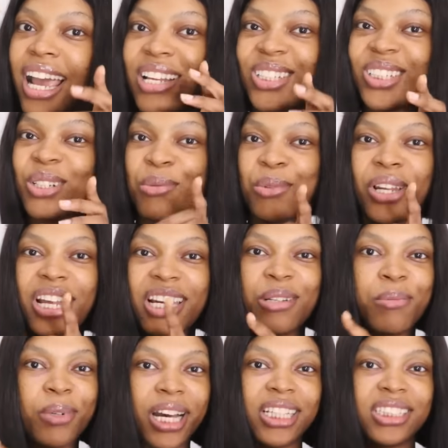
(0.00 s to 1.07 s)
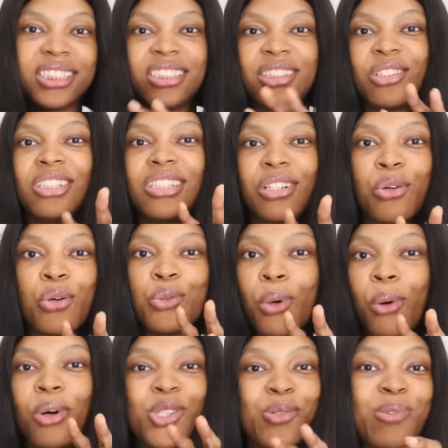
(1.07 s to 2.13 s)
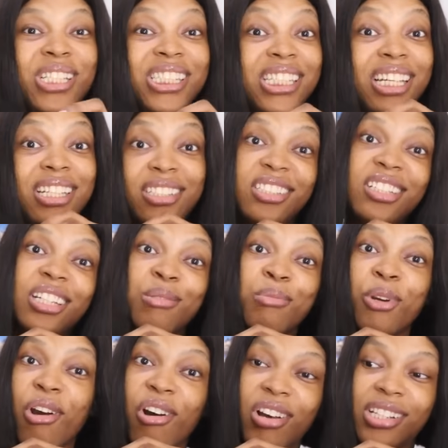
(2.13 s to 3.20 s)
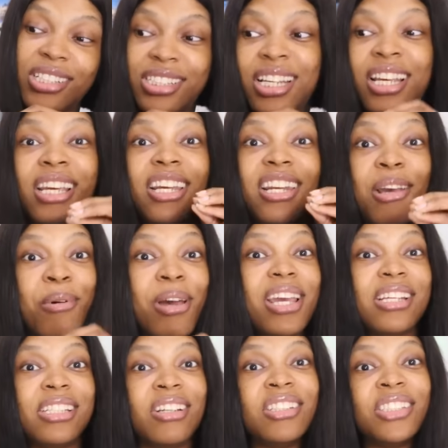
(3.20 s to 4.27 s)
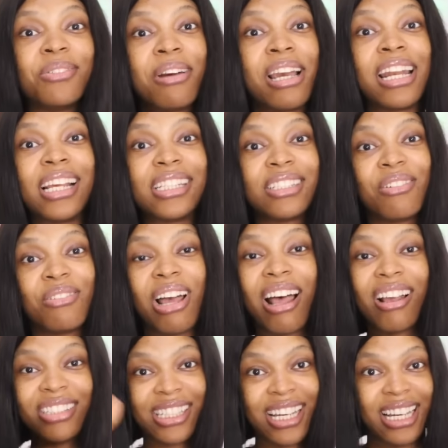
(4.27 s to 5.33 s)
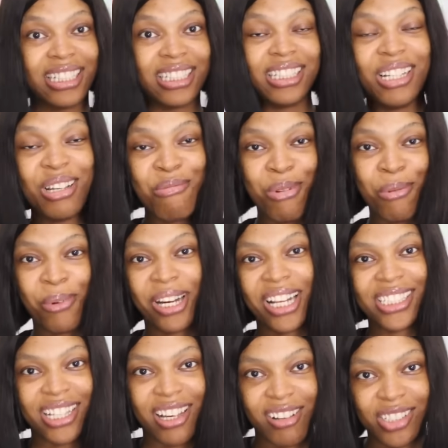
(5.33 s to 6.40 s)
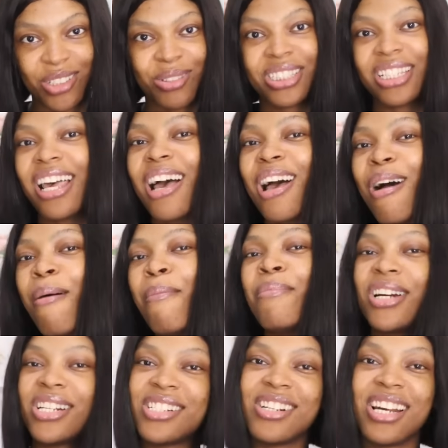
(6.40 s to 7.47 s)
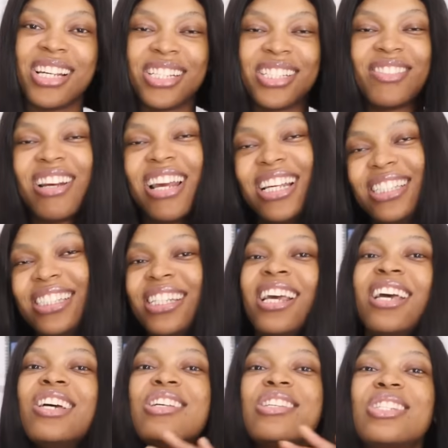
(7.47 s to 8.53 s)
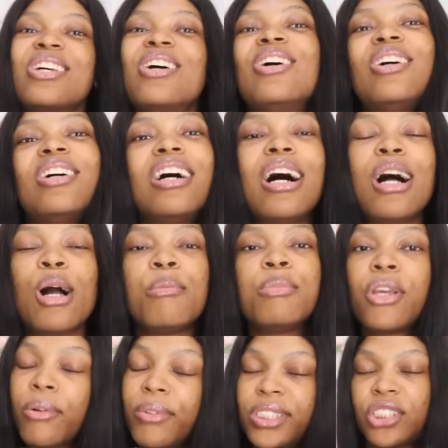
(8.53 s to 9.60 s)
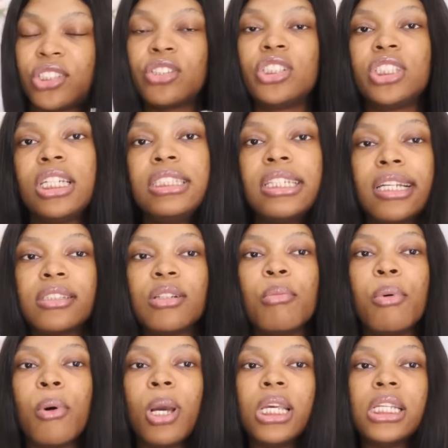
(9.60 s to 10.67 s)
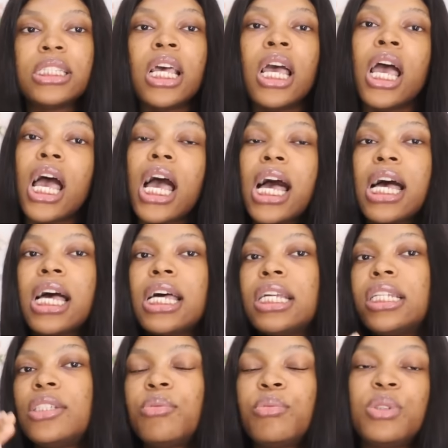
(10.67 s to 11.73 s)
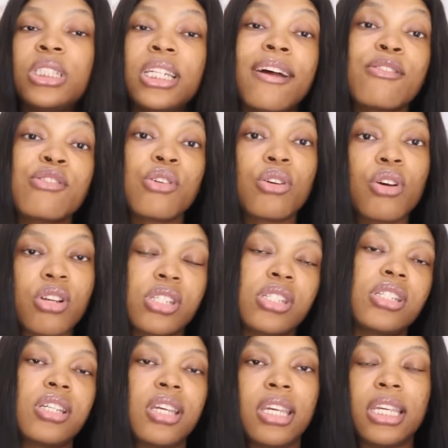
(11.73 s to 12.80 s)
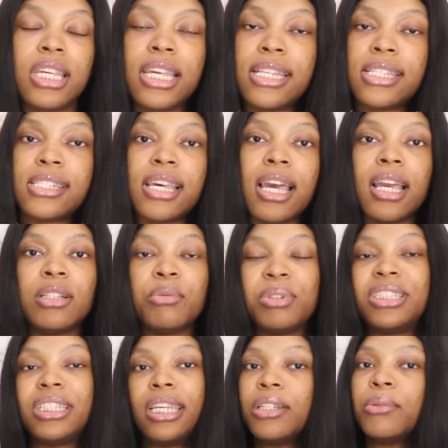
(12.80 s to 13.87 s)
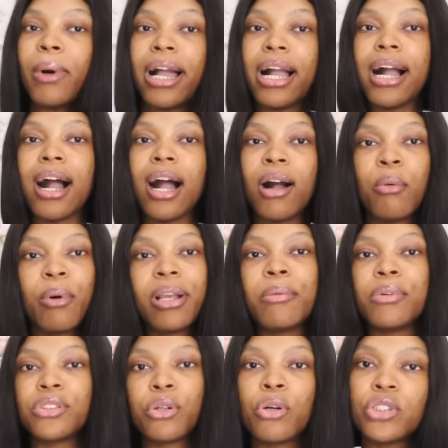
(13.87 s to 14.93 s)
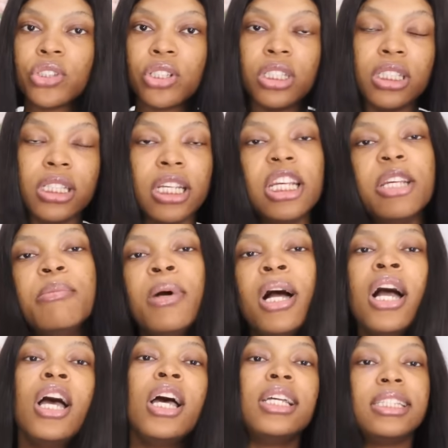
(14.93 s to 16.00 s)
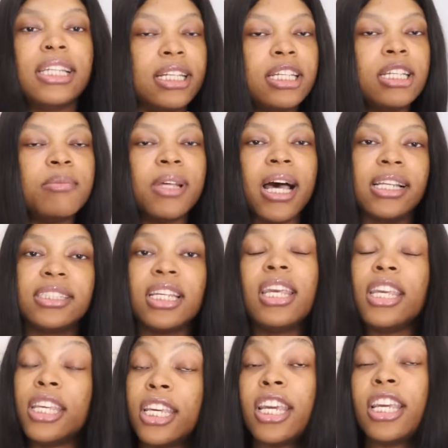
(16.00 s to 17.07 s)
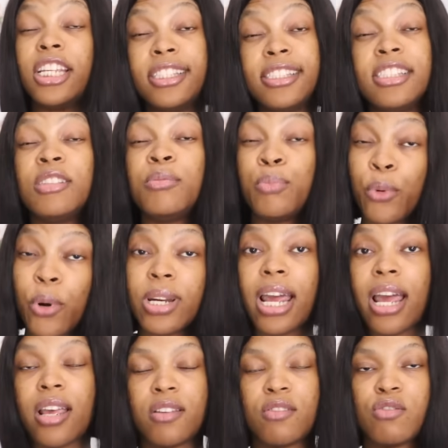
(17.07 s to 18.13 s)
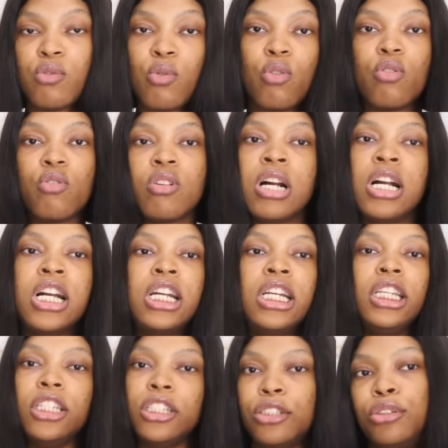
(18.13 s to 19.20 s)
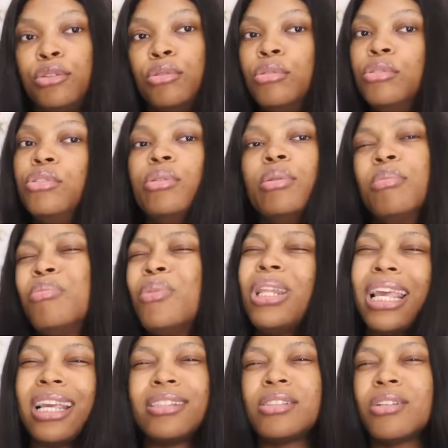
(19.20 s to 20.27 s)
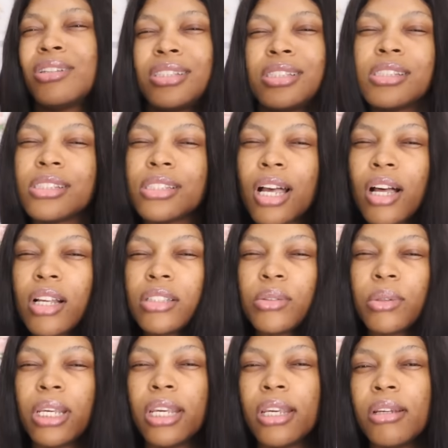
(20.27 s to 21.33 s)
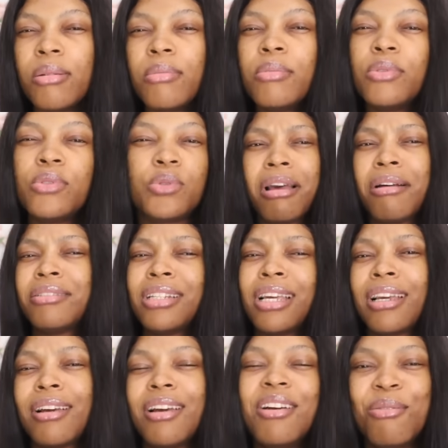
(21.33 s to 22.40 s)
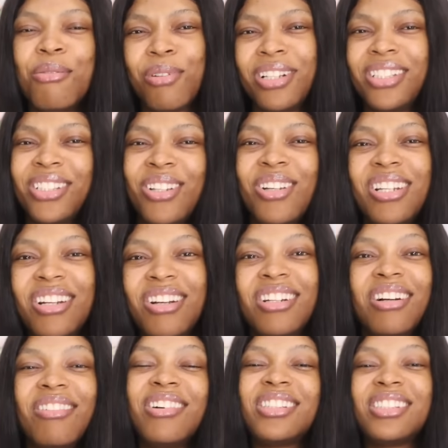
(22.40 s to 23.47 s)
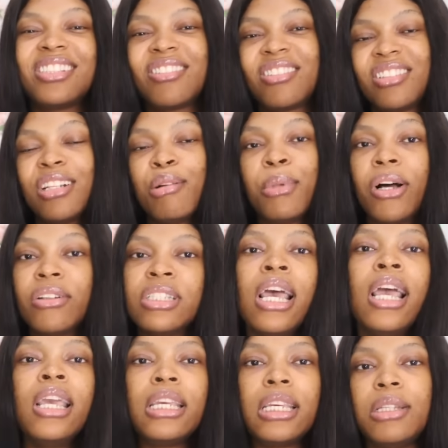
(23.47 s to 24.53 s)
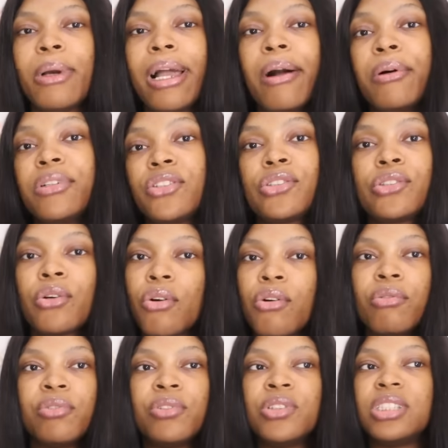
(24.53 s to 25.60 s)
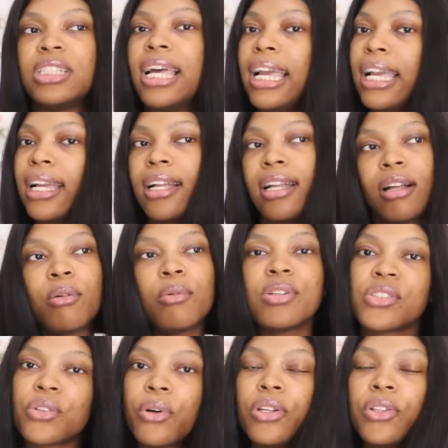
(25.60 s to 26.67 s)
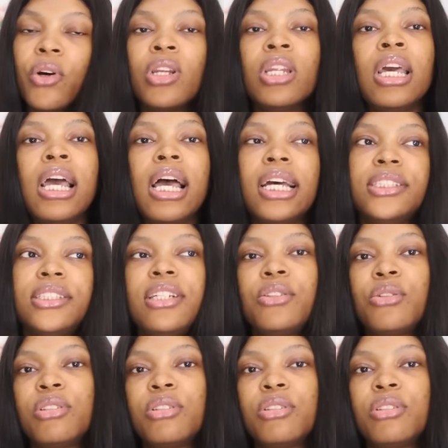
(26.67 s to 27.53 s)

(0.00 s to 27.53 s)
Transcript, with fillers: I just hope Tolani Baj did not decode what was being said there because Ileba is going to find herself outside Big Brother's house with her mattress, right? So um, the conversation changed at some point, and they now showed us Shay inside with Kiddwaya, where he was cautioning him, telling him that Ike is his brother, so he should more like sort things out with him. I was like, what's going on here? What was this question about? Hidoi was also confused, like, what's going on? And she